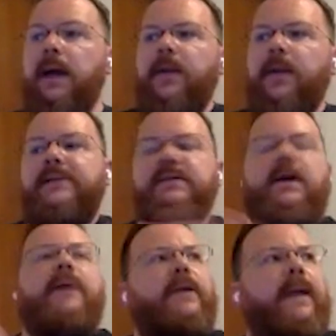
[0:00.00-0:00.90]
And we had
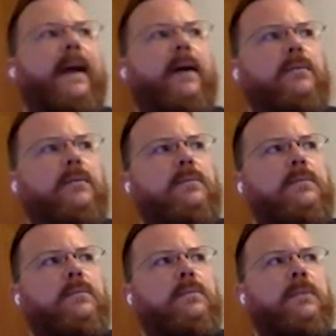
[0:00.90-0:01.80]
time.now.
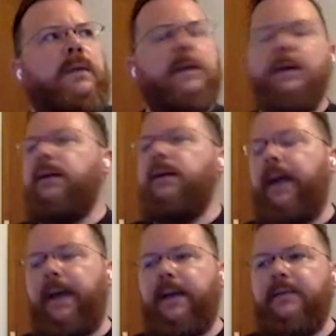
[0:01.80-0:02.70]

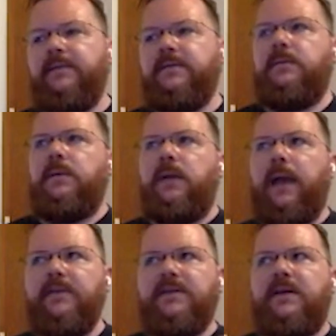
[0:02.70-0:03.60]
And
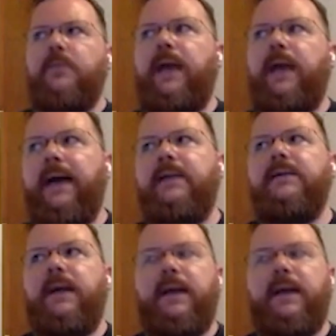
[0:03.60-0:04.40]
every time we added